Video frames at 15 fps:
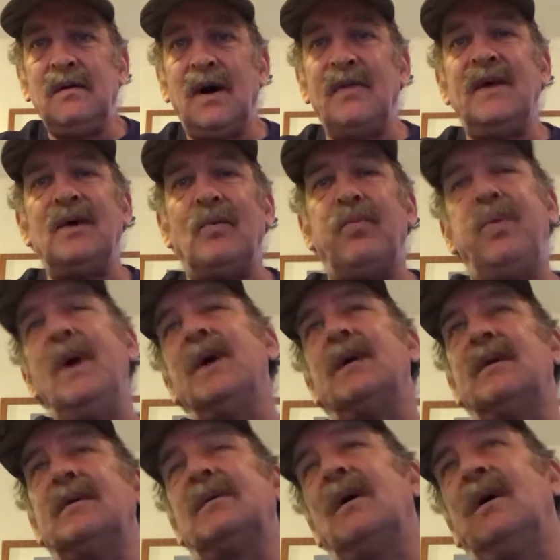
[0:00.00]
I think
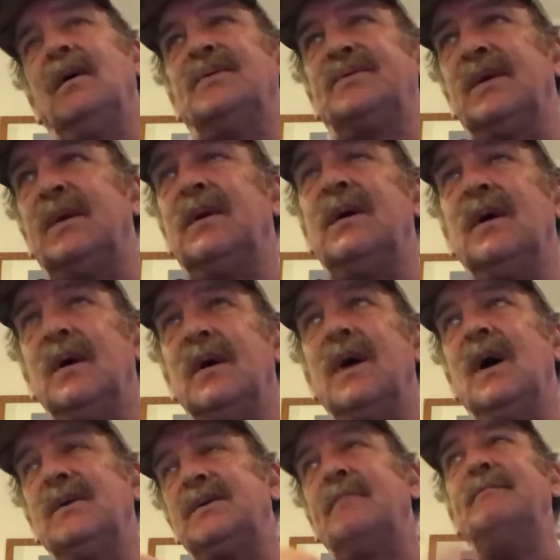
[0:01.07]
Wiggert calls it,
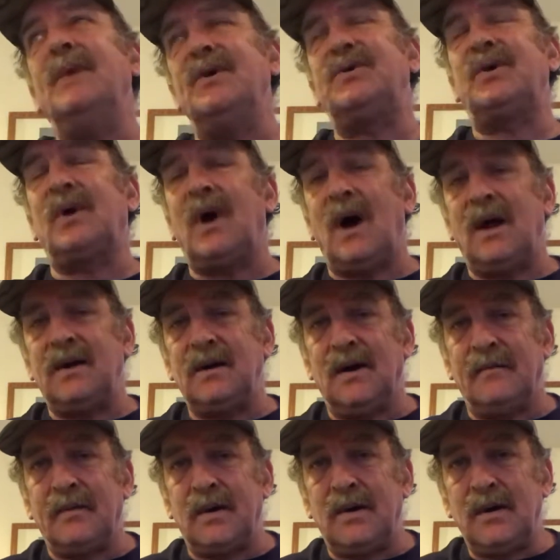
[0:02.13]
yeah, it's a Mishicot
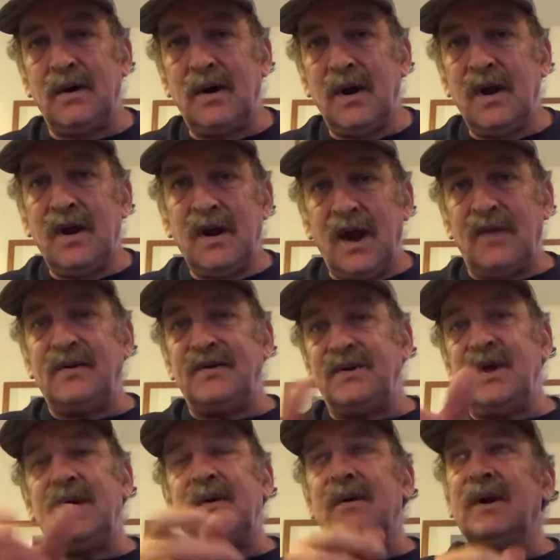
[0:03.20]
number. And then
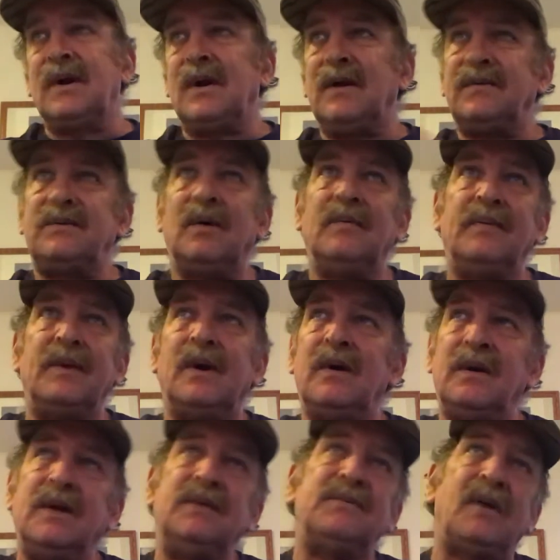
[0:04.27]
Dietering gets over there
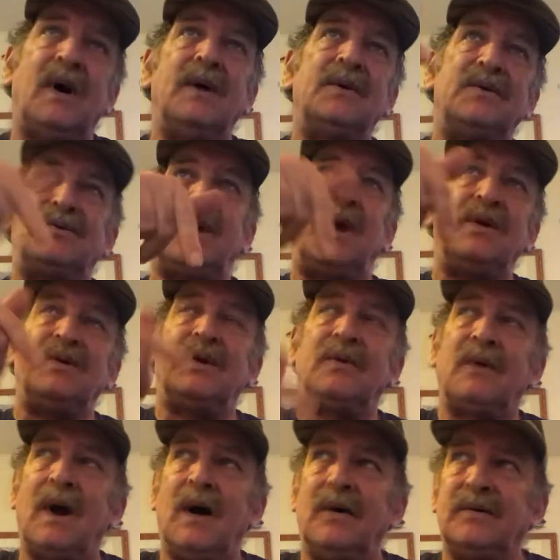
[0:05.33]
and he tried to change it
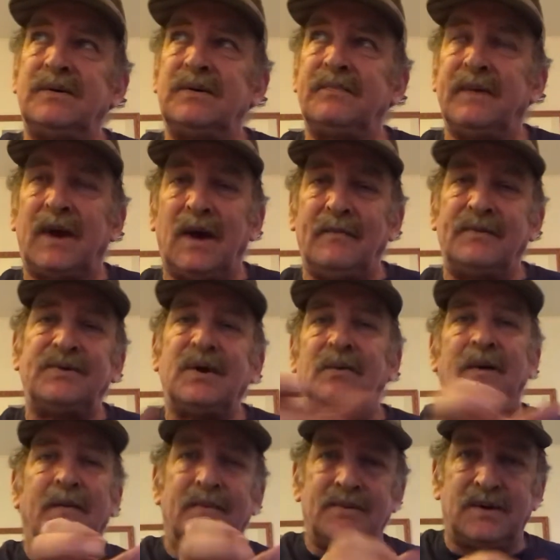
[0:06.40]
around to become a Two
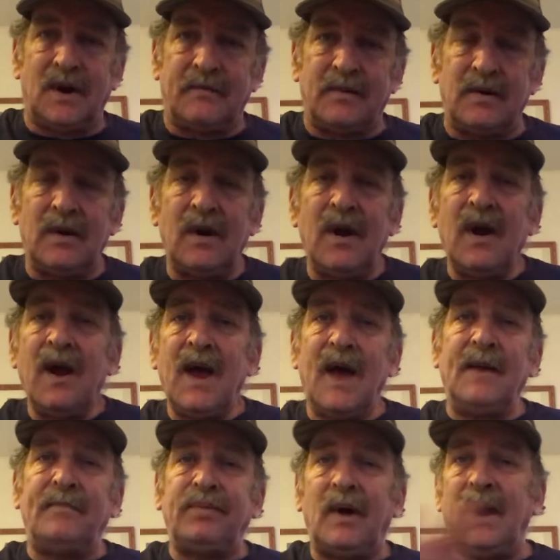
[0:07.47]
Rivers number
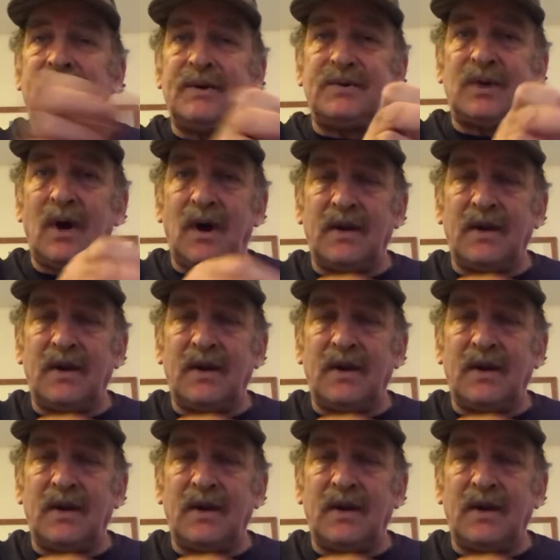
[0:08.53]
and apply it to